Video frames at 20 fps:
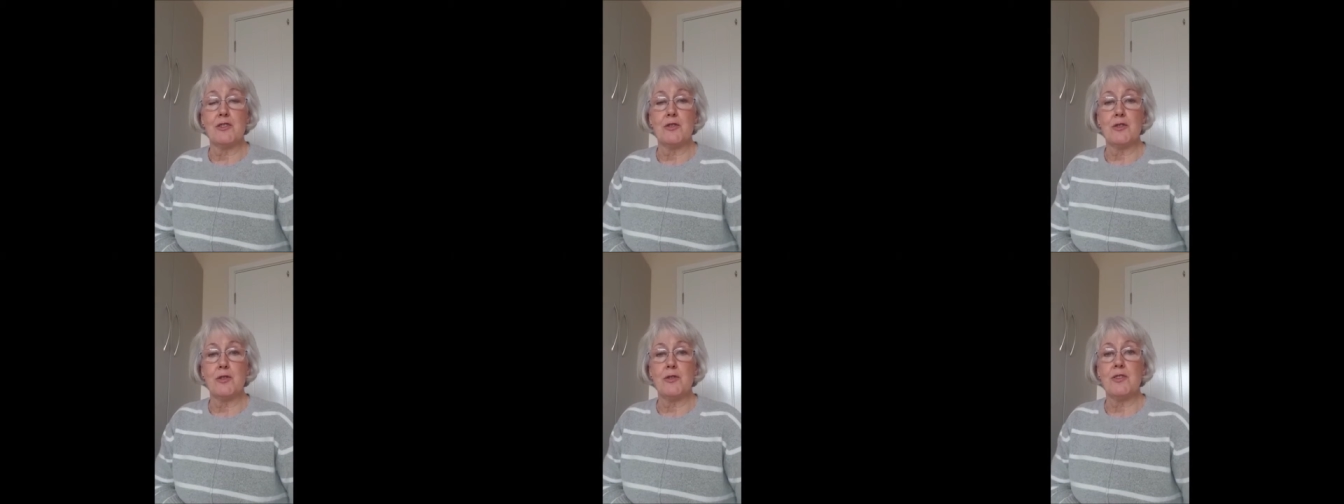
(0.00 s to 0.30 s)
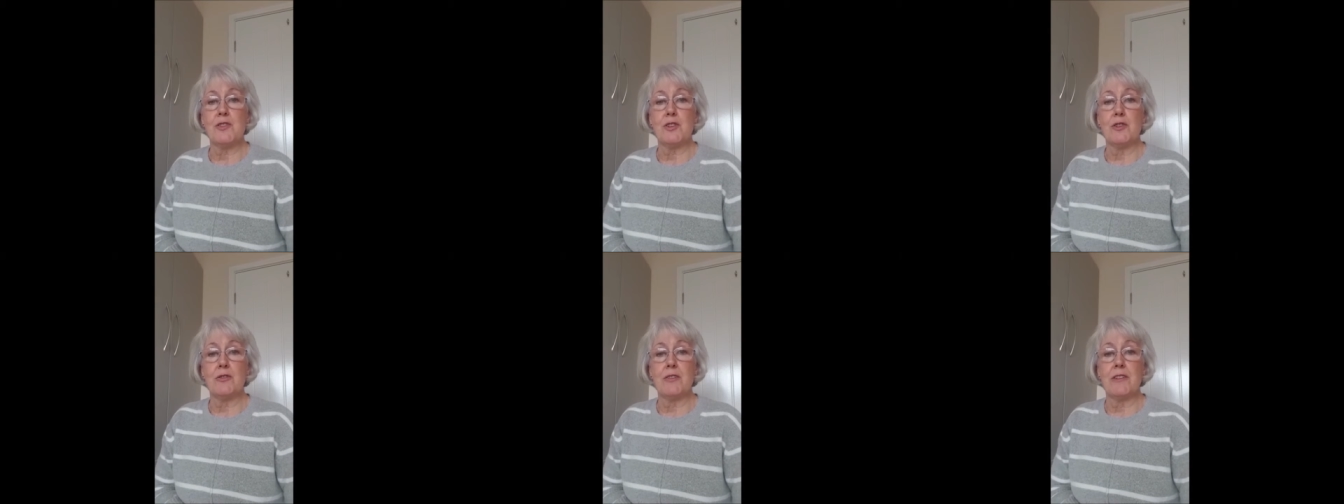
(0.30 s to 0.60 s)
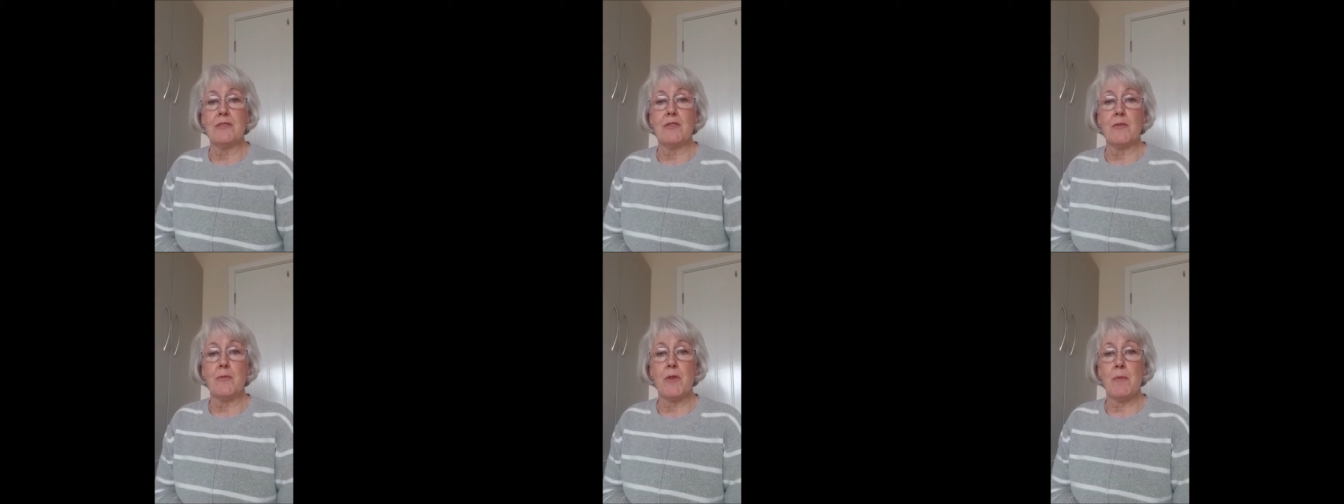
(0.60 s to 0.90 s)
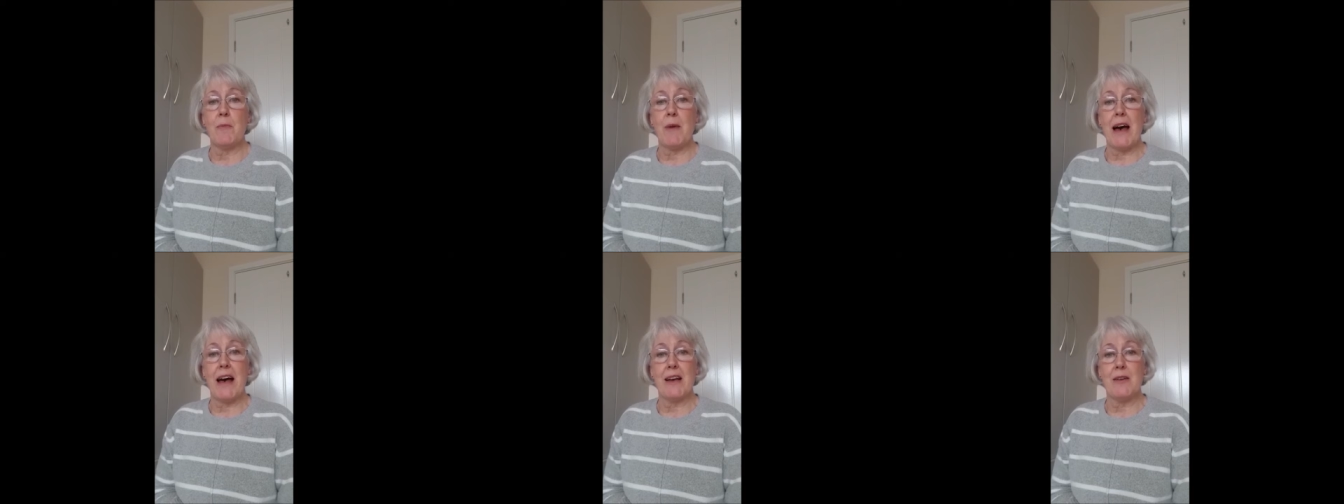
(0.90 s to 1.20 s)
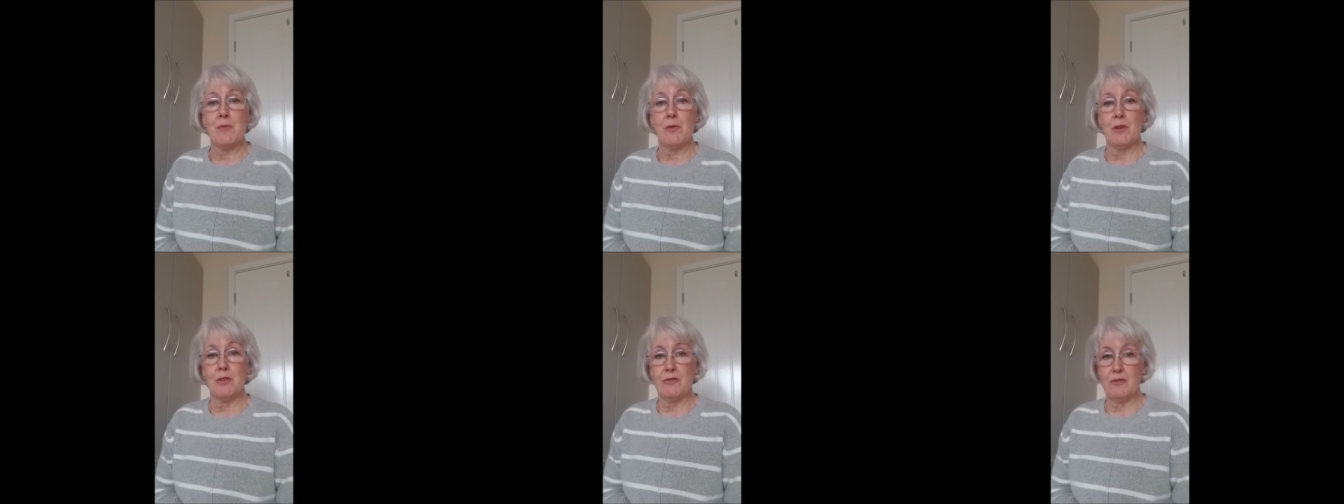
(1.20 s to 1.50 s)
true story from the
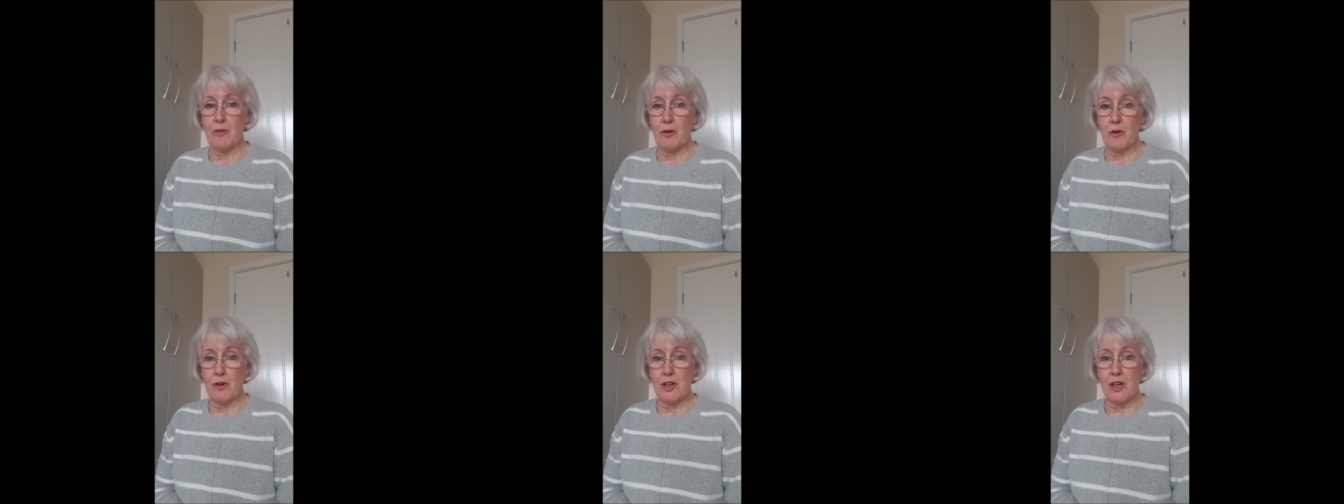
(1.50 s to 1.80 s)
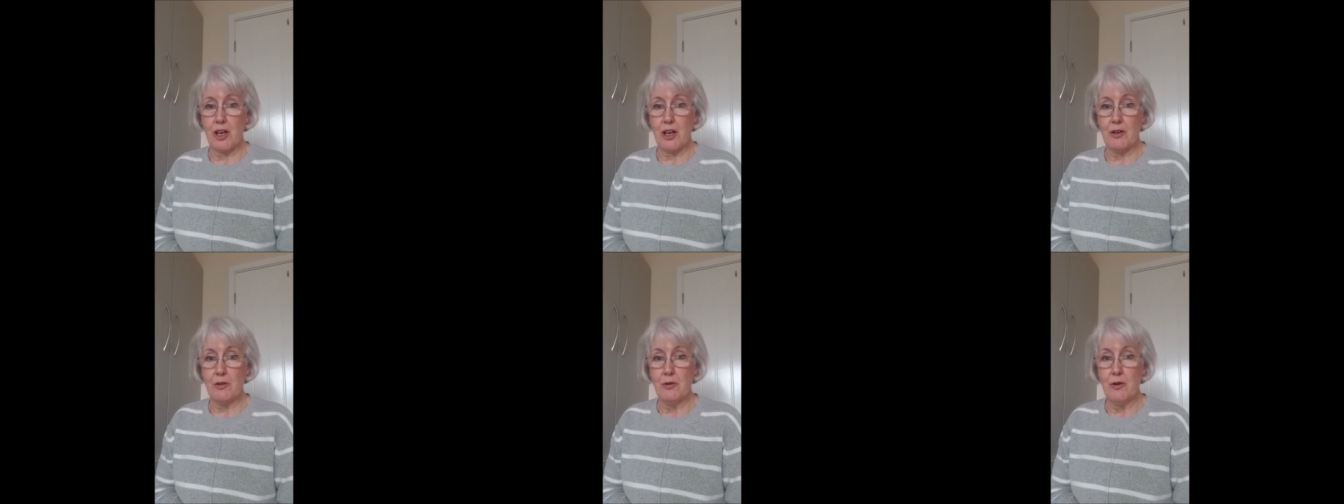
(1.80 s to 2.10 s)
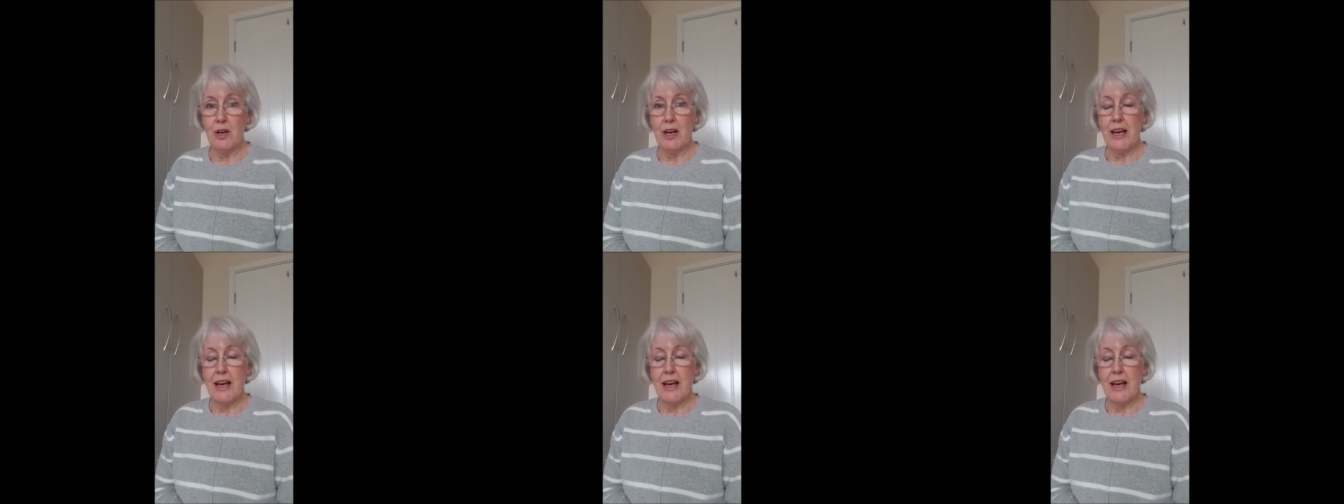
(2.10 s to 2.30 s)
Bible for you